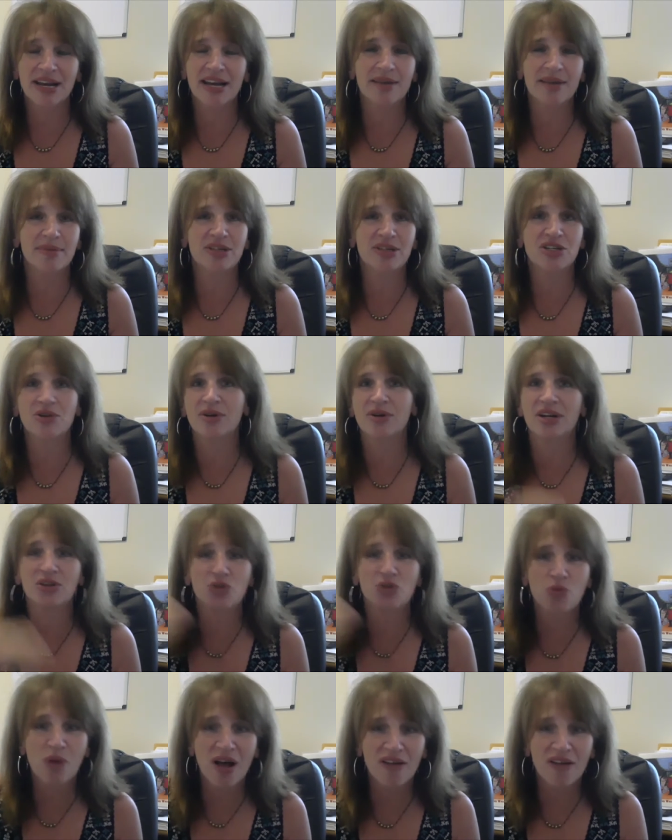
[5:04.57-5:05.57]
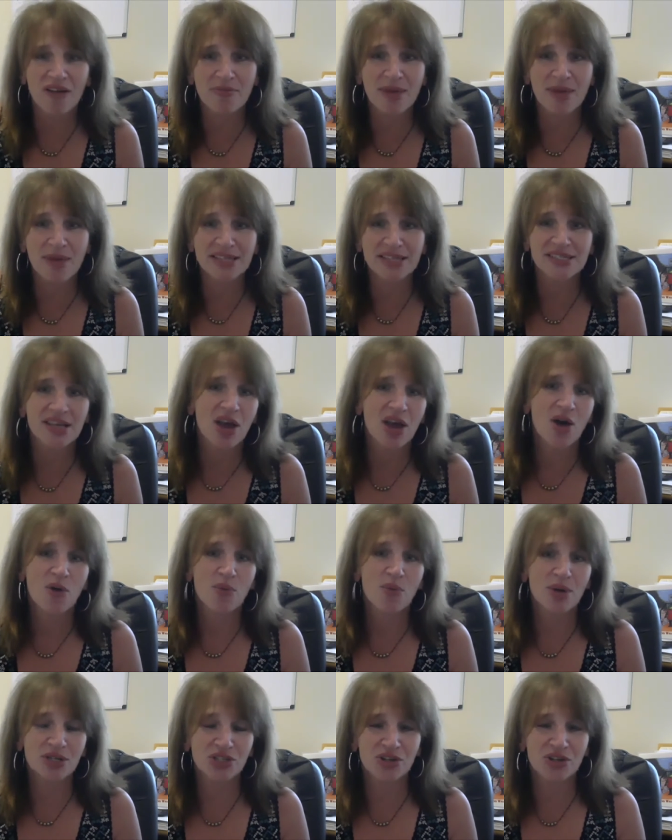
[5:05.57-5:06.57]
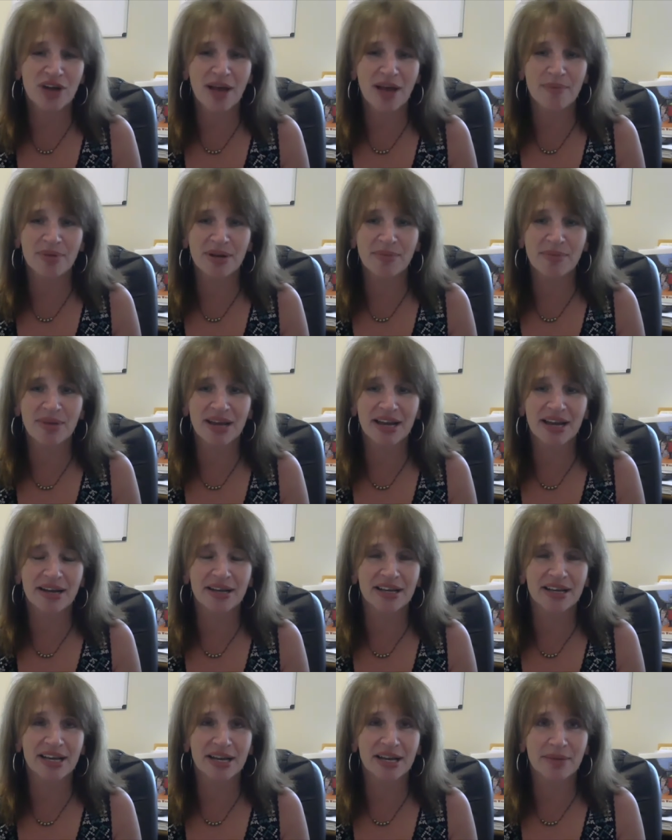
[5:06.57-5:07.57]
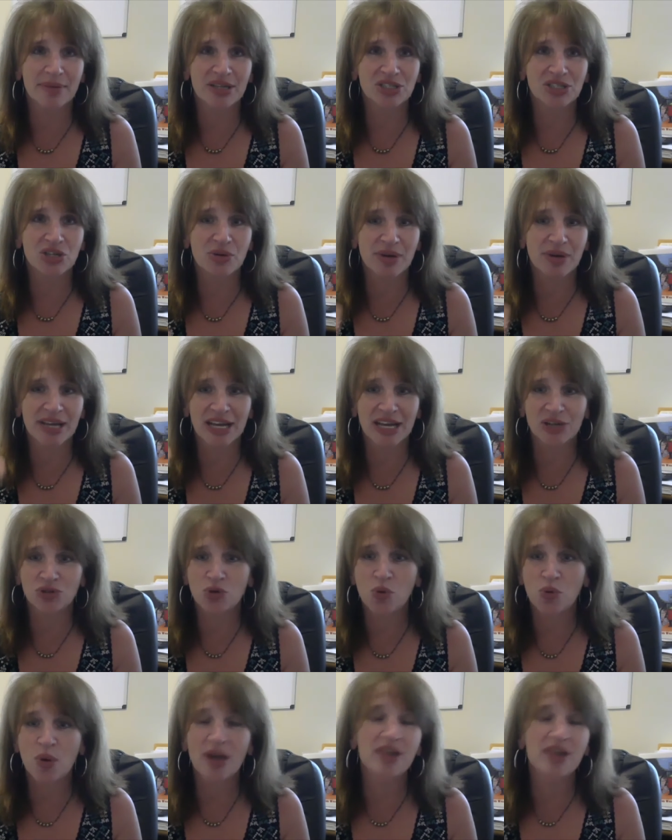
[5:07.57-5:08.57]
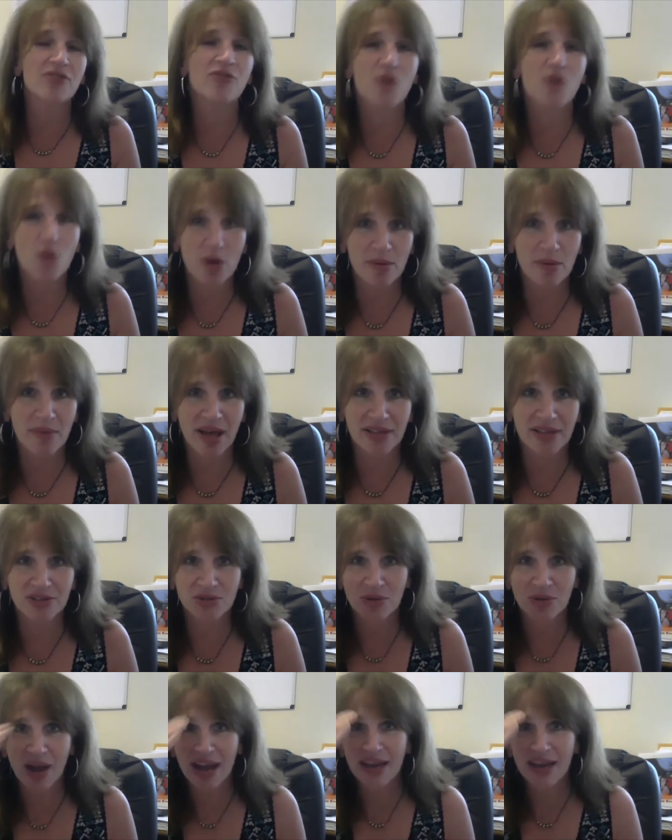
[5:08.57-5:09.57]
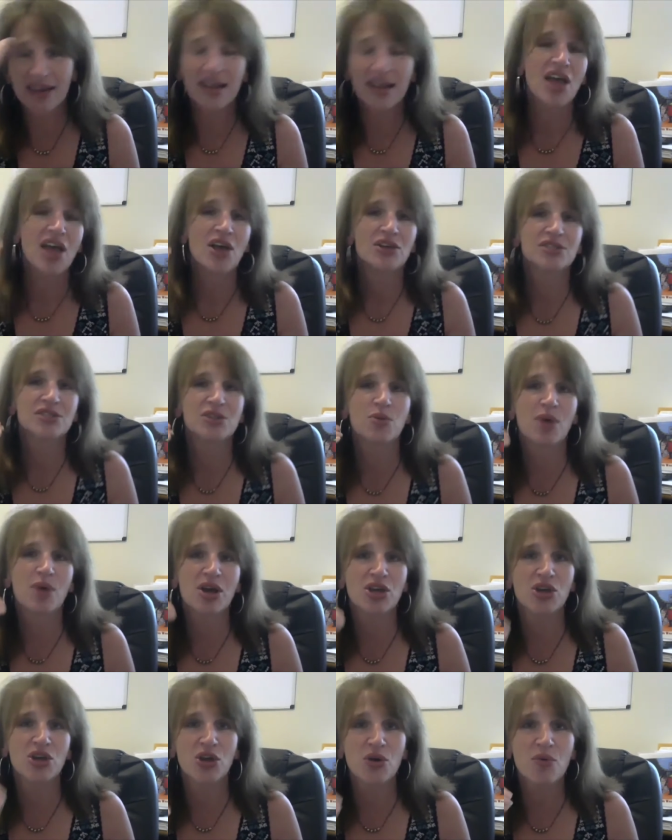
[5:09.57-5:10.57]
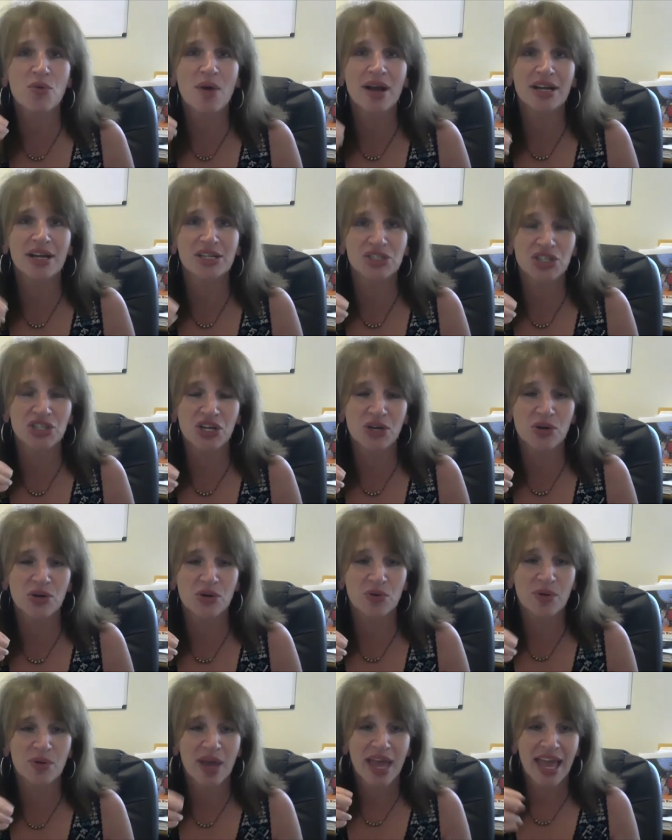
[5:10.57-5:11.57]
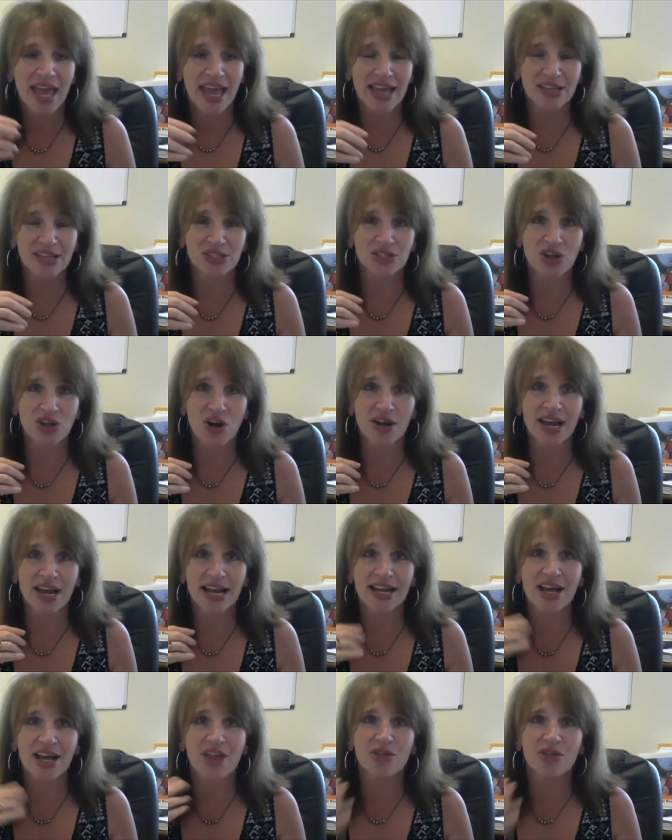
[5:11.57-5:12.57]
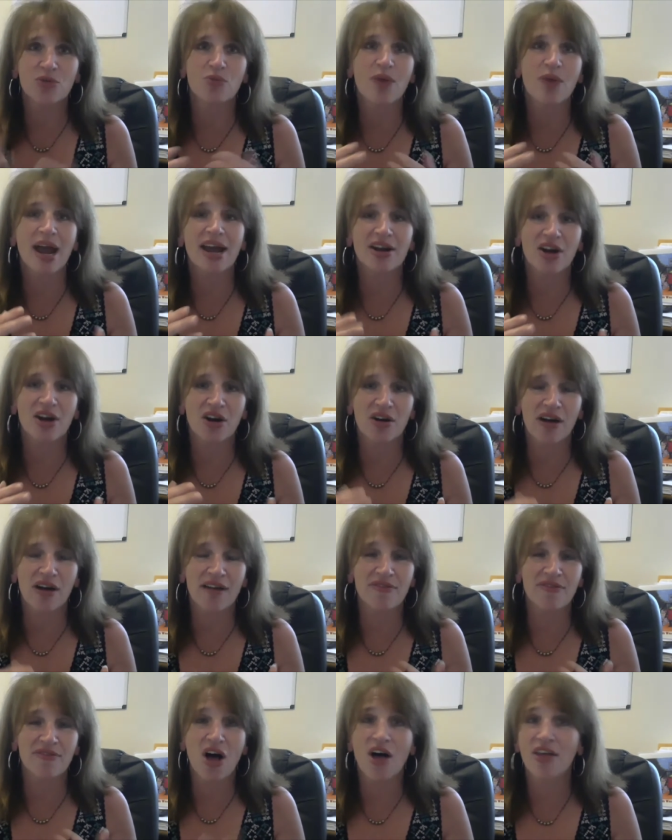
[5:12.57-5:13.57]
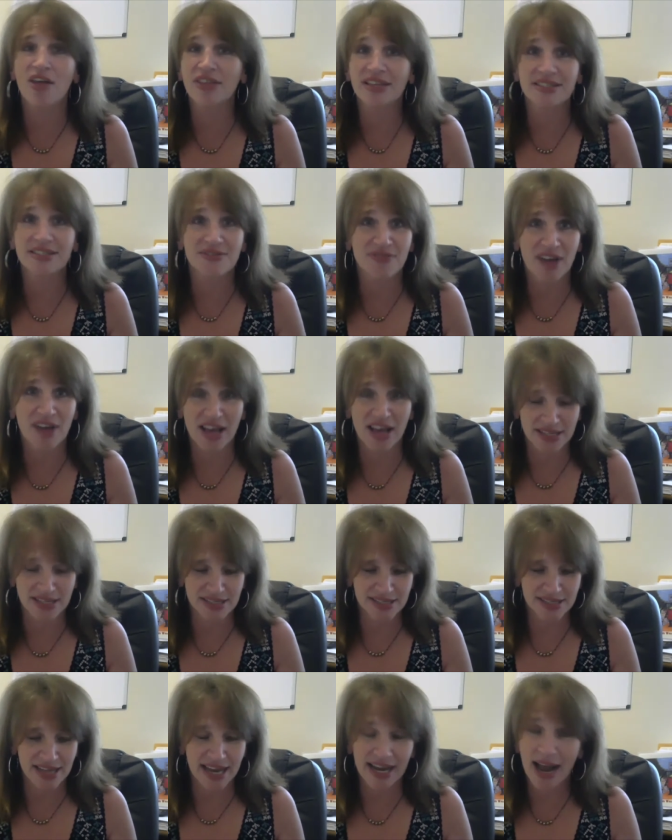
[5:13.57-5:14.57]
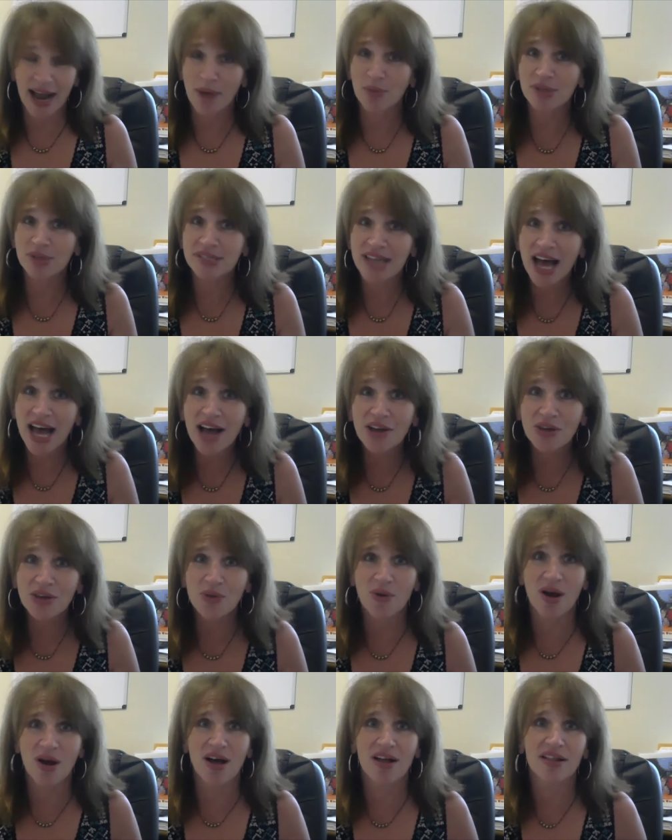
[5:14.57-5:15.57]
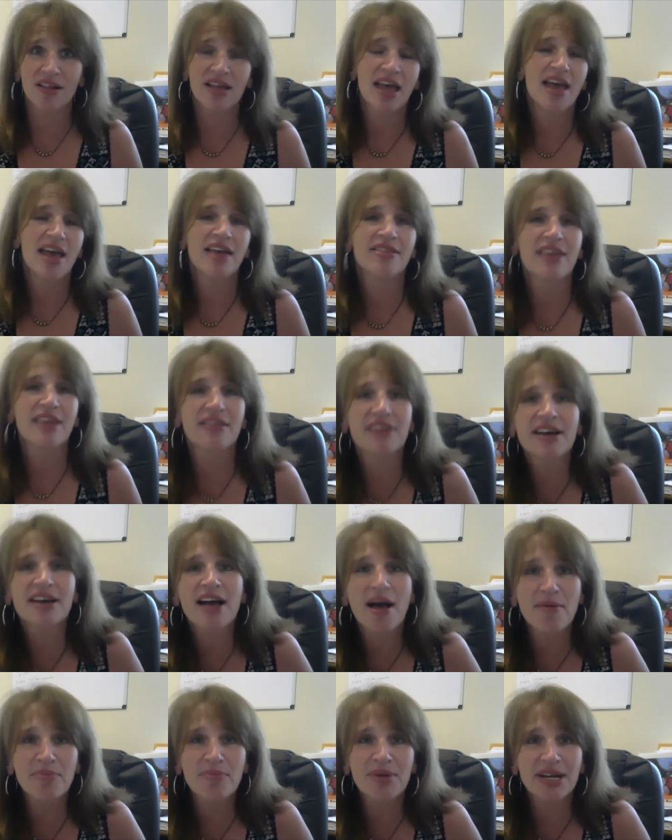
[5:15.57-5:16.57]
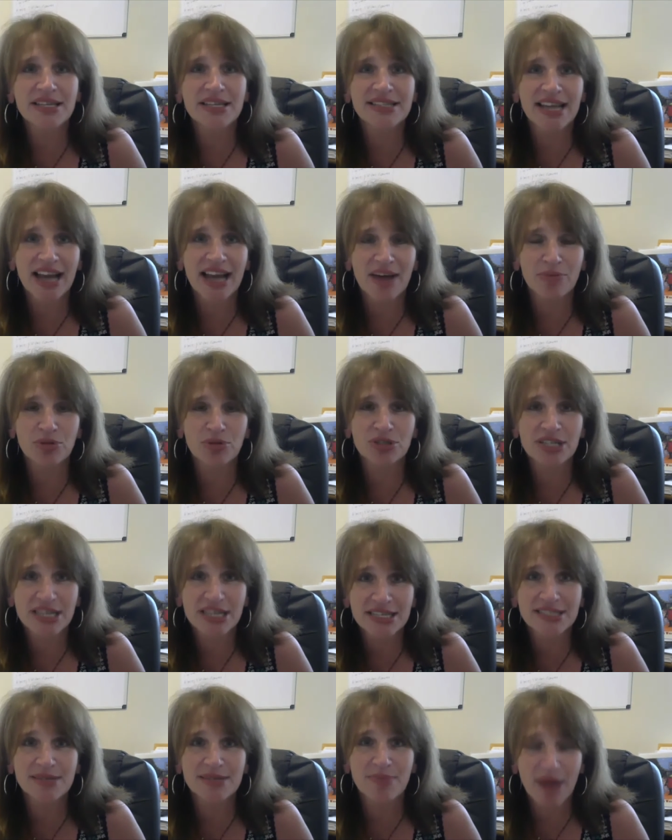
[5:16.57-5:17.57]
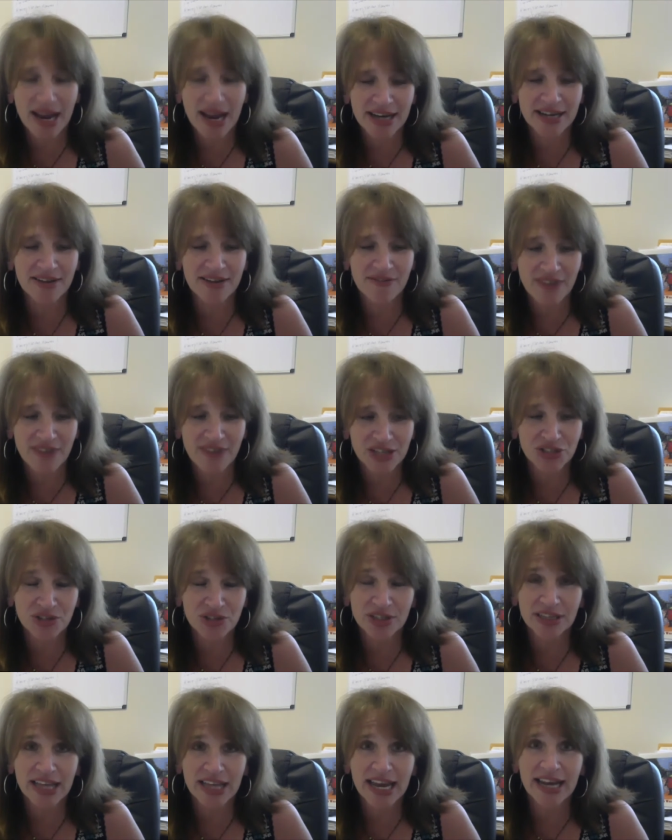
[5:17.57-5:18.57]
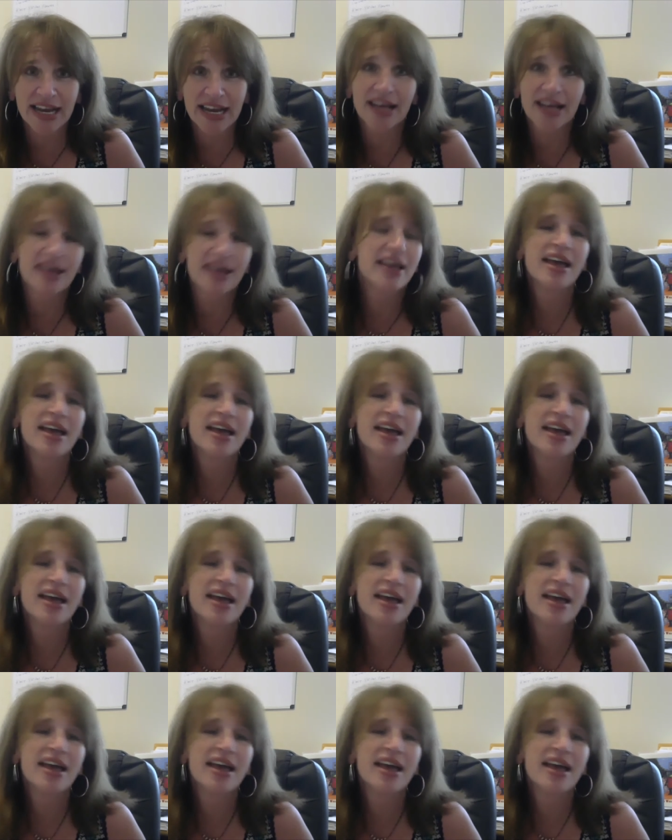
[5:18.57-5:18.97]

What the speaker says: going to be doing in 12 months? What's your company going to be doing in 24 months, right? So what you want to do is start getting on the radar of all these funds. And I will tell you all that the companies that have participated in Venture Atlanta